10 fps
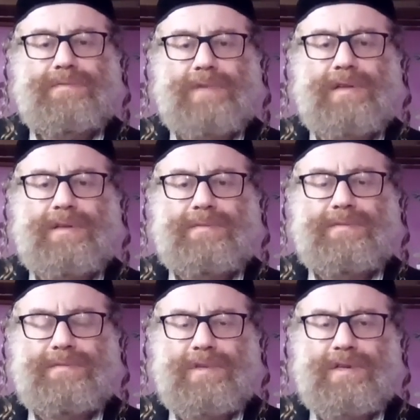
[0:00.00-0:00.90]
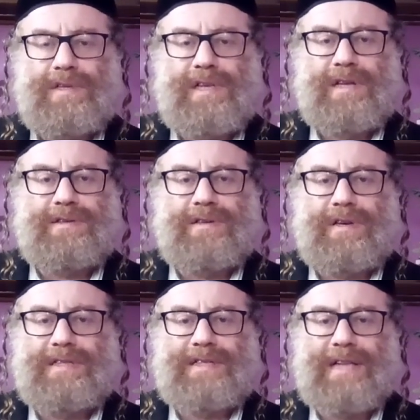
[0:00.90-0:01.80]
yeah, you understand? So
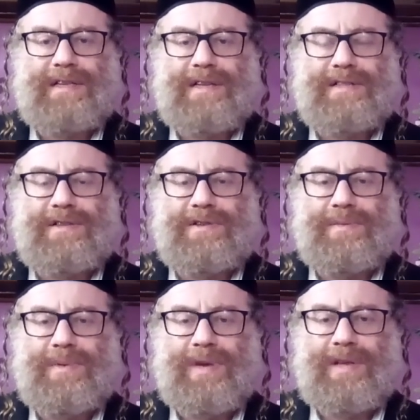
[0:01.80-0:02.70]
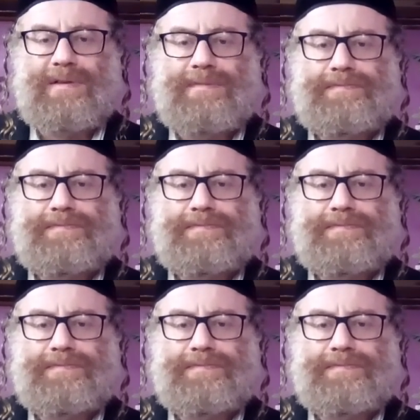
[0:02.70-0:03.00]
it's not considered to be bread.